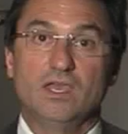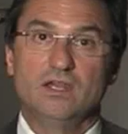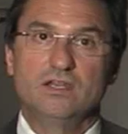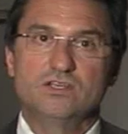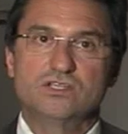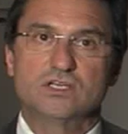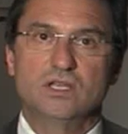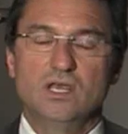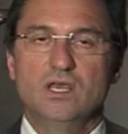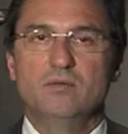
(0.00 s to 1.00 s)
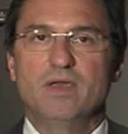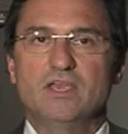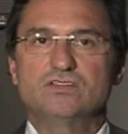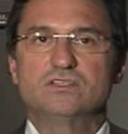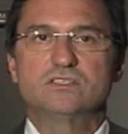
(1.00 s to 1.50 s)
In addition,
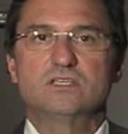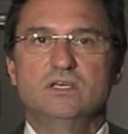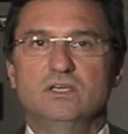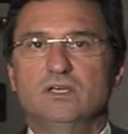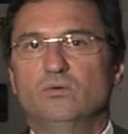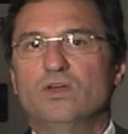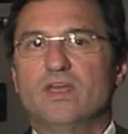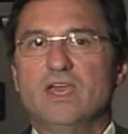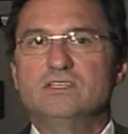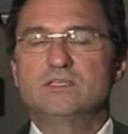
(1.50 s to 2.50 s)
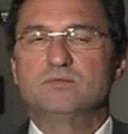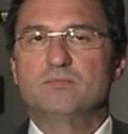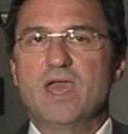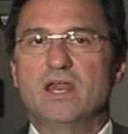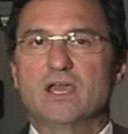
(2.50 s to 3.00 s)
patients with
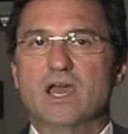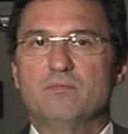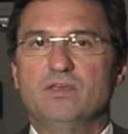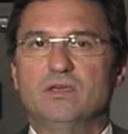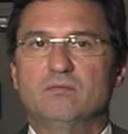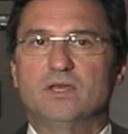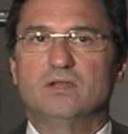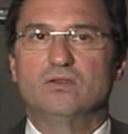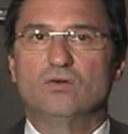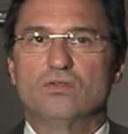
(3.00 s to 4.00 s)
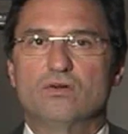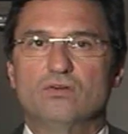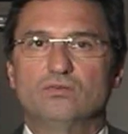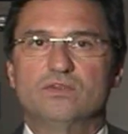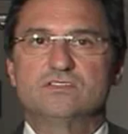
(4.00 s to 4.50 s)
asymptomatic IPMN, or
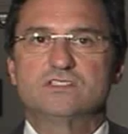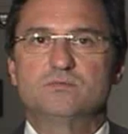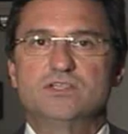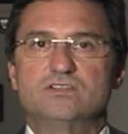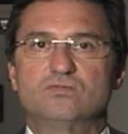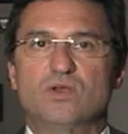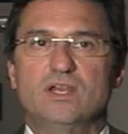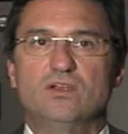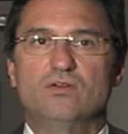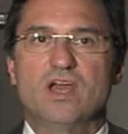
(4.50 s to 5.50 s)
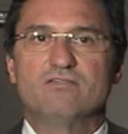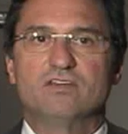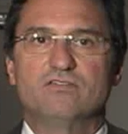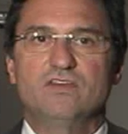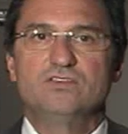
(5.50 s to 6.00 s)
those with suspicious
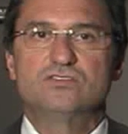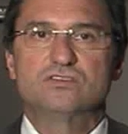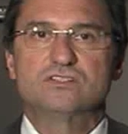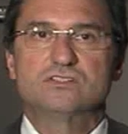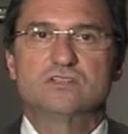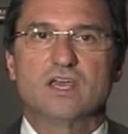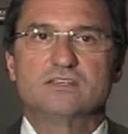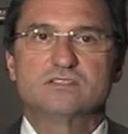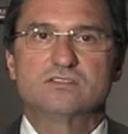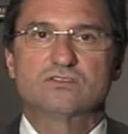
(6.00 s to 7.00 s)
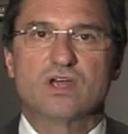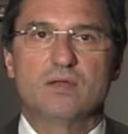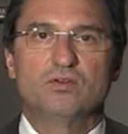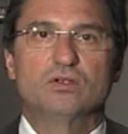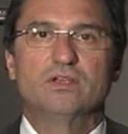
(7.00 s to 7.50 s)
radiographic features, as
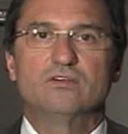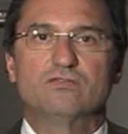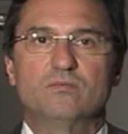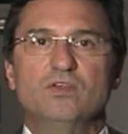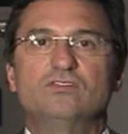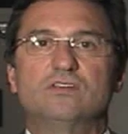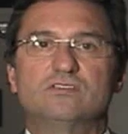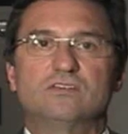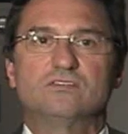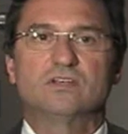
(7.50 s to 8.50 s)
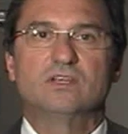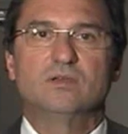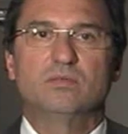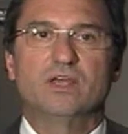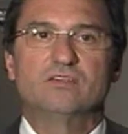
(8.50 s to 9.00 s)
described earlier for mucinous cystic
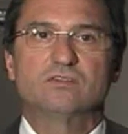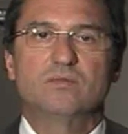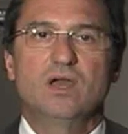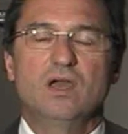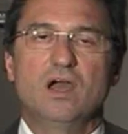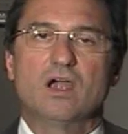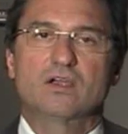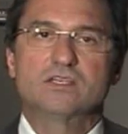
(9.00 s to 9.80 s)
neoplasm, are